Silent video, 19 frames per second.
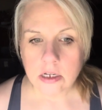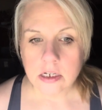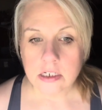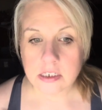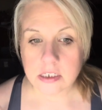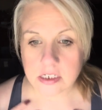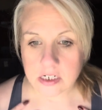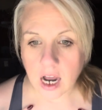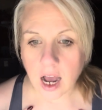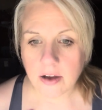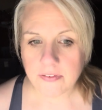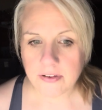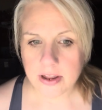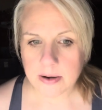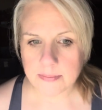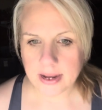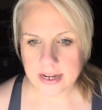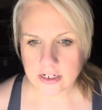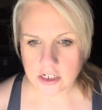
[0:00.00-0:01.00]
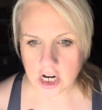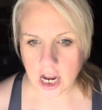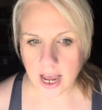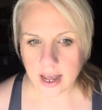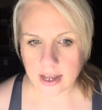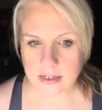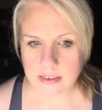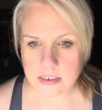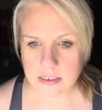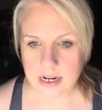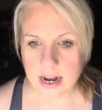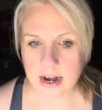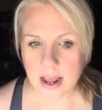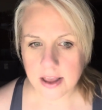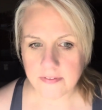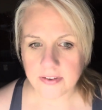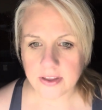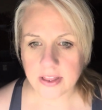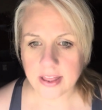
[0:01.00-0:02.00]
stuff in my chest and
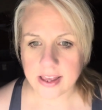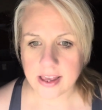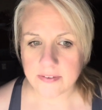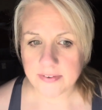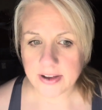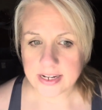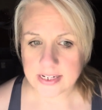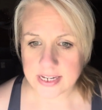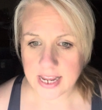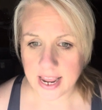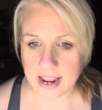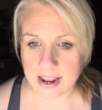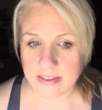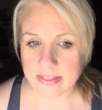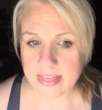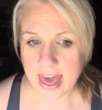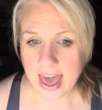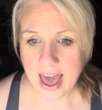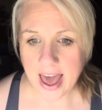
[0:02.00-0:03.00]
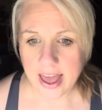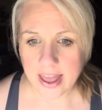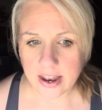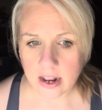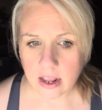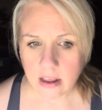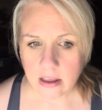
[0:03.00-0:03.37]
I feel like if I take that,